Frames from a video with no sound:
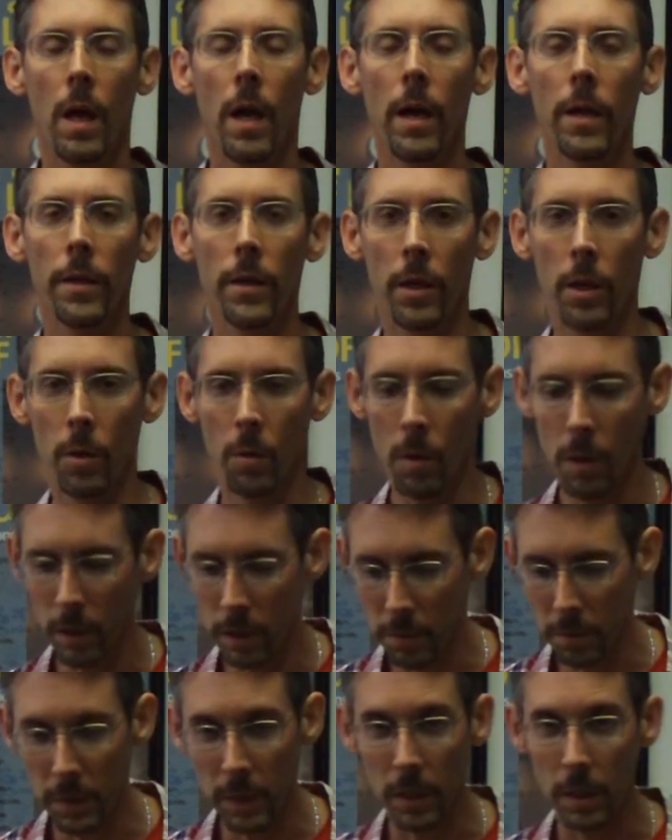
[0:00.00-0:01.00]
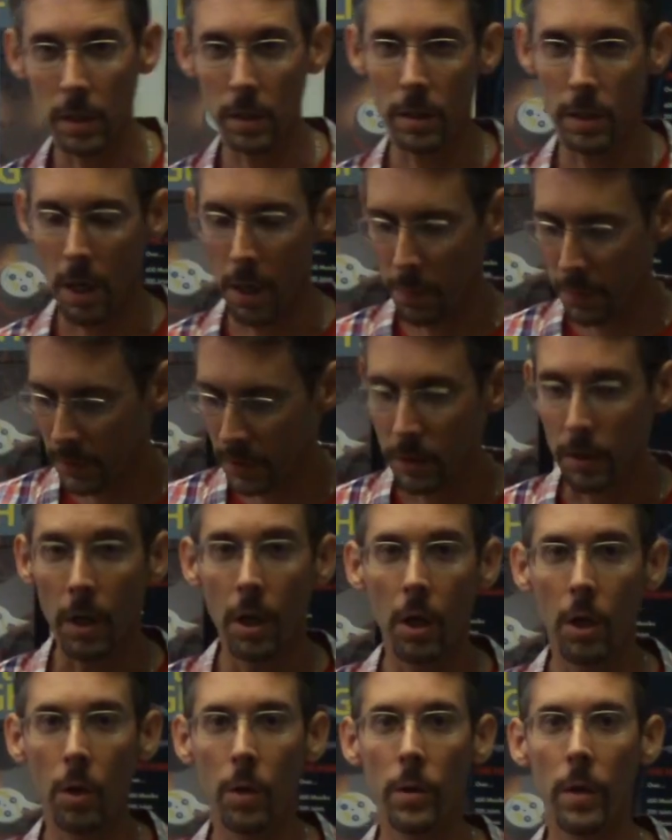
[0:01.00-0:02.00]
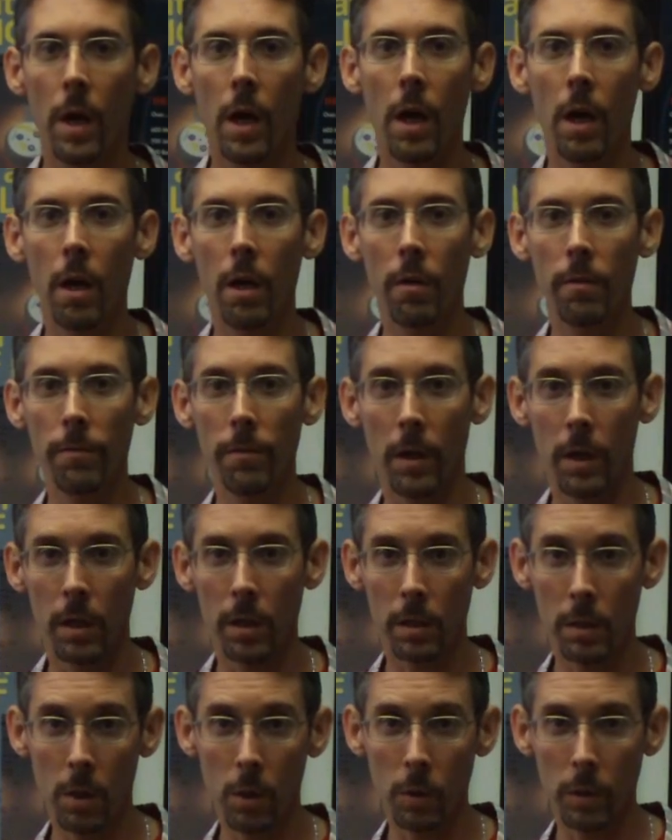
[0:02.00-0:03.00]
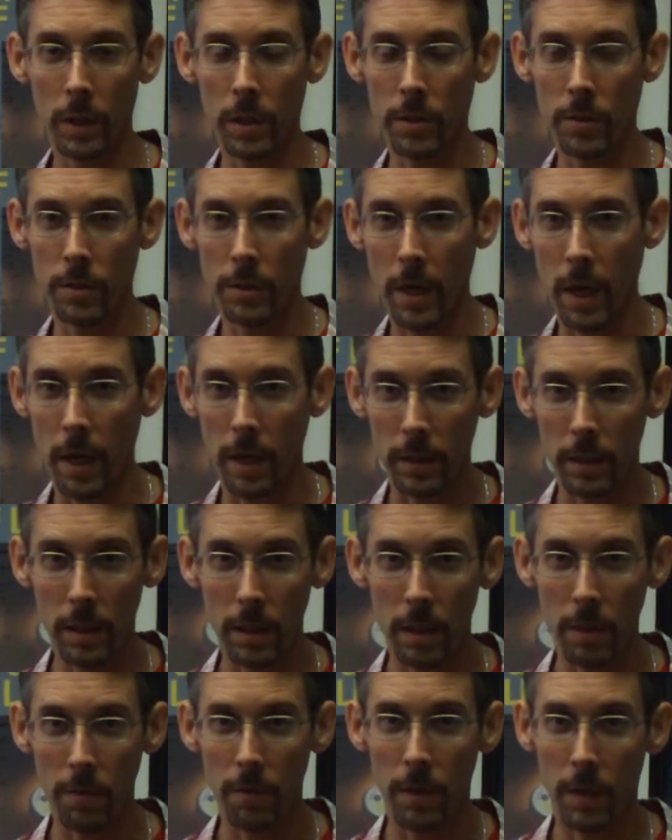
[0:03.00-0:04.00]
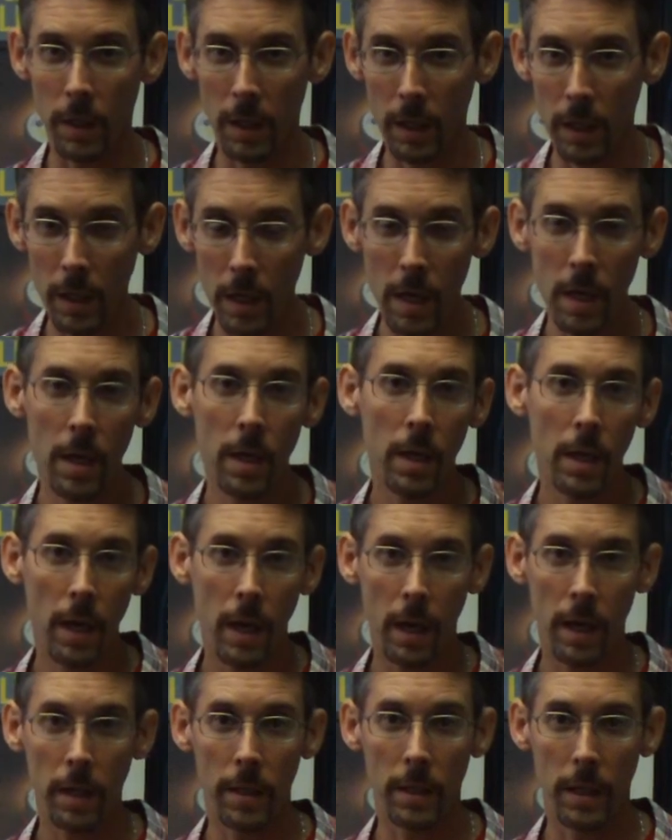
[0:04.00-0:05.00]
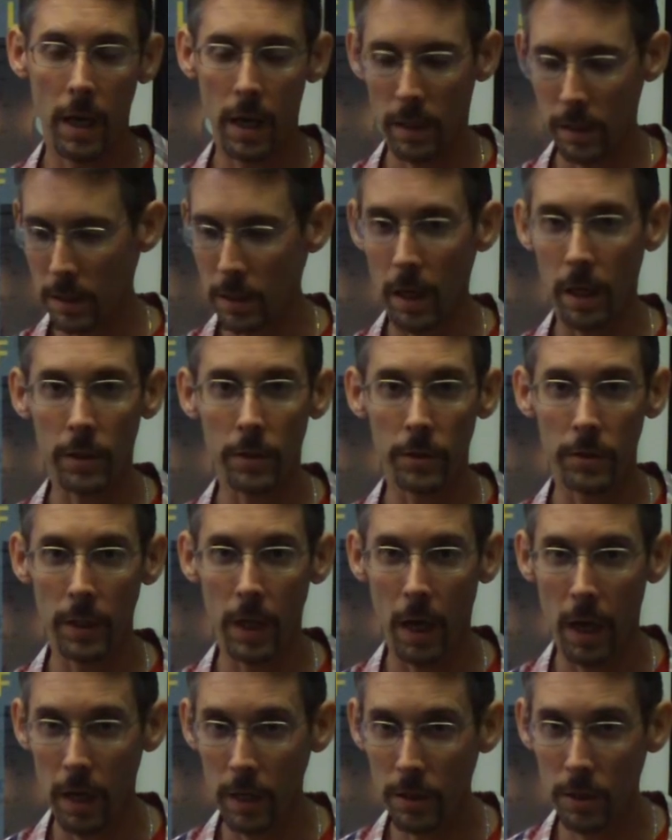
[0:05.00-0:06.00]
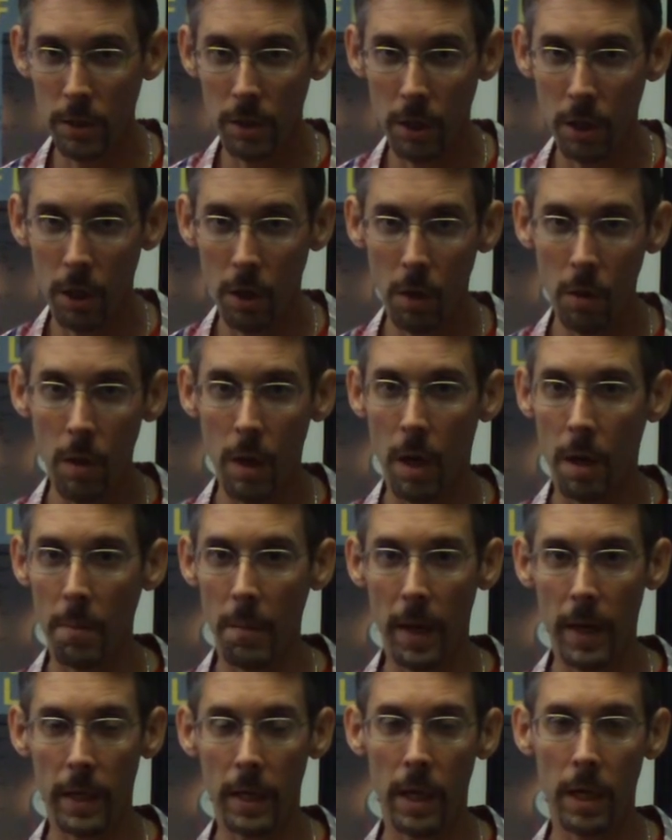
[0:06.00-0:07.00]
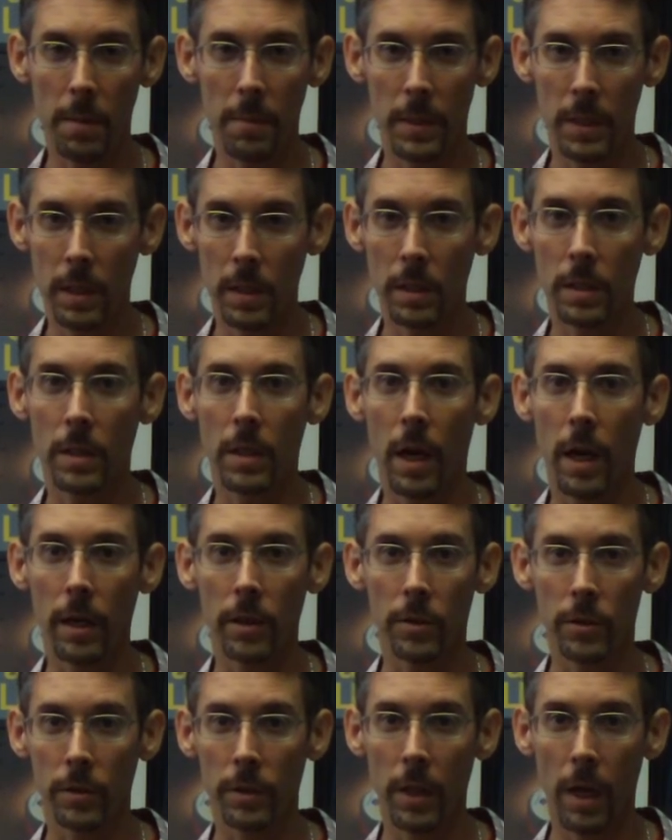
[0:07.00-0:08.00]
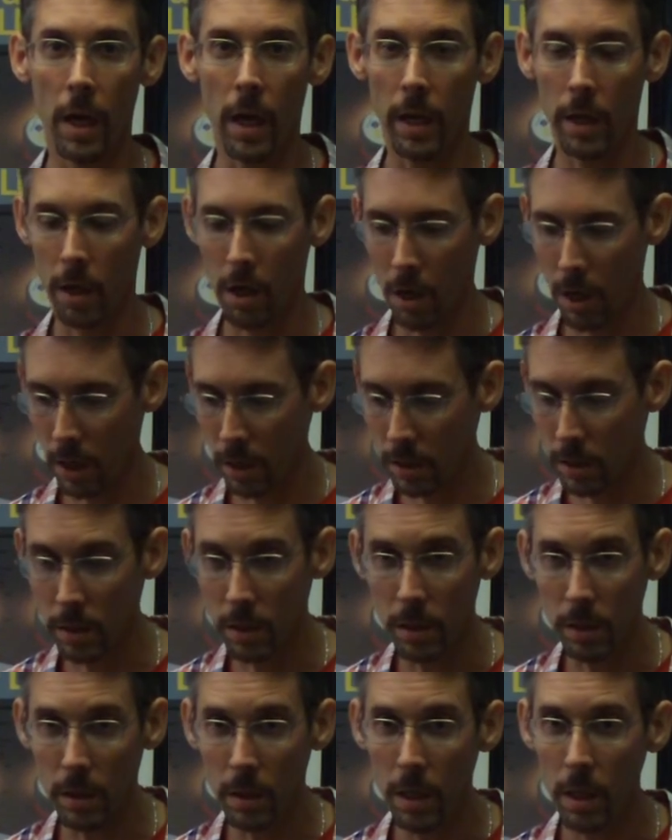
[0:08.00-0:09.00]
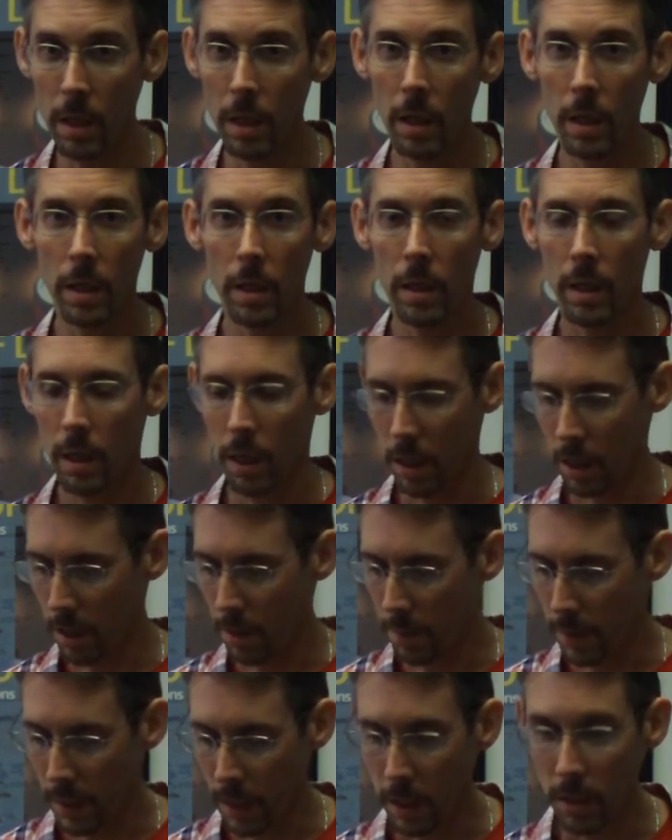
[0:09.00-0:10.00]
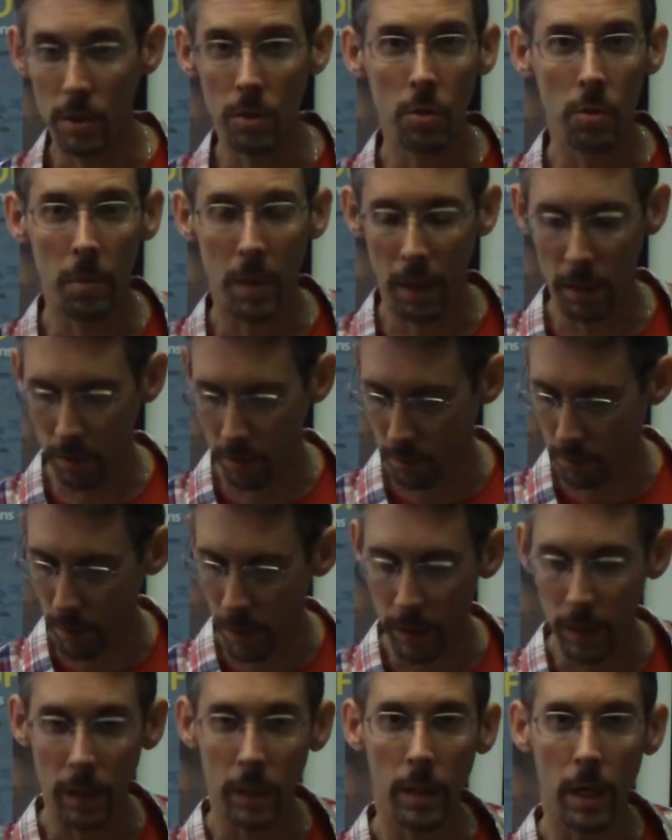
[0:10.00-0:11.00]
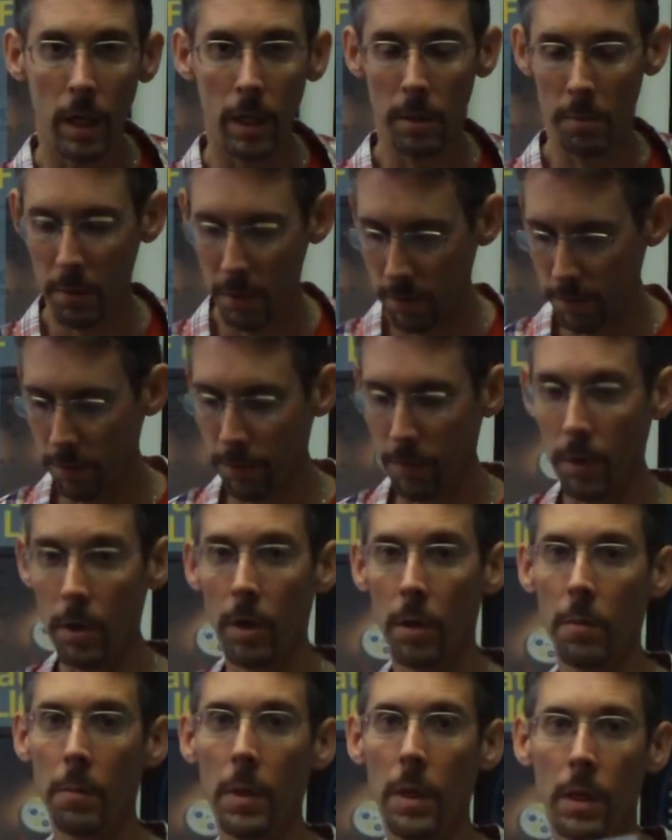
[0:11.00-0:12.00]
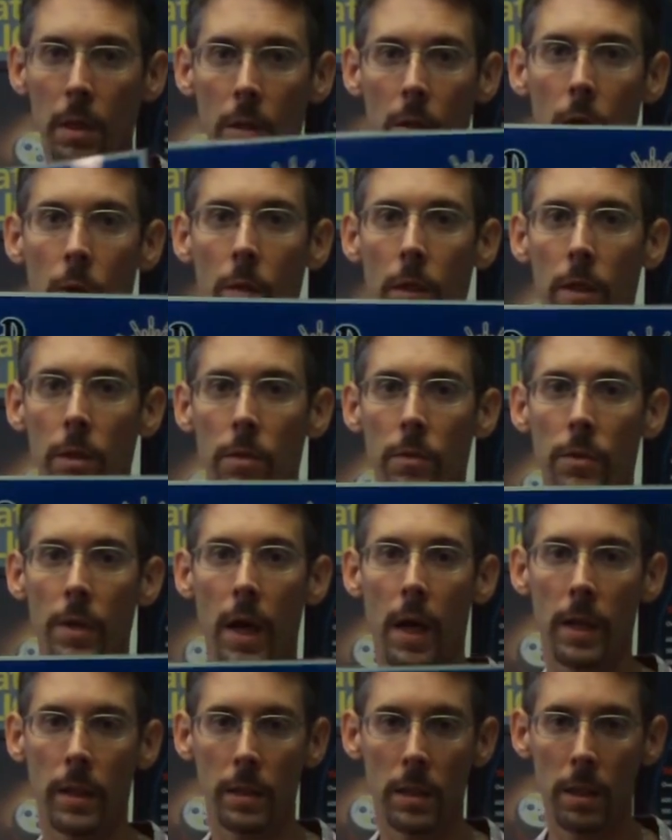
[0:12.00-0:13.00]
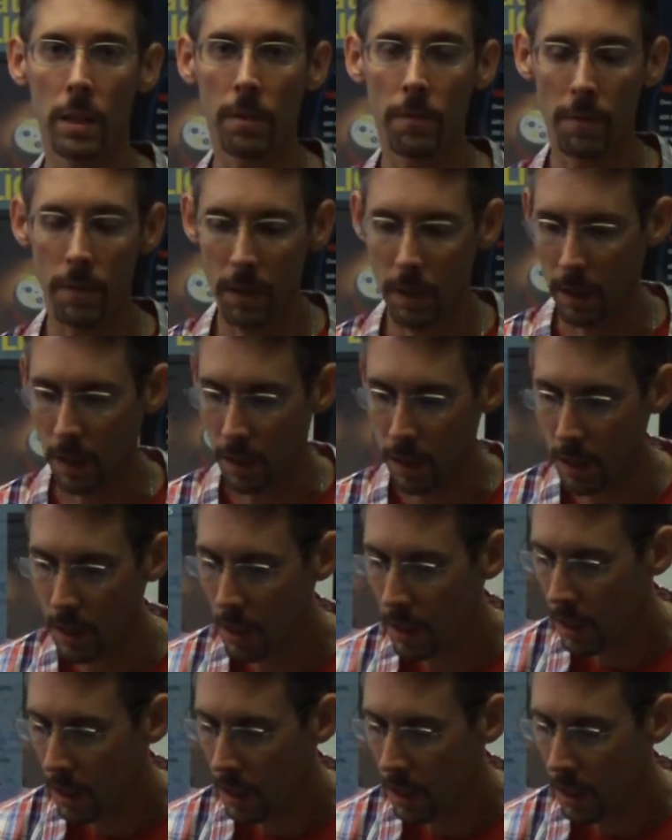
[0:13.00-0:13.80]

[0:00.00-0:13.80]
Hi there, welcome to this episode of ColdLaserTV and the Ask Dr. Todd show. My name is Dr. Todd Austin, and you may recognize me from ColdLaser.tv.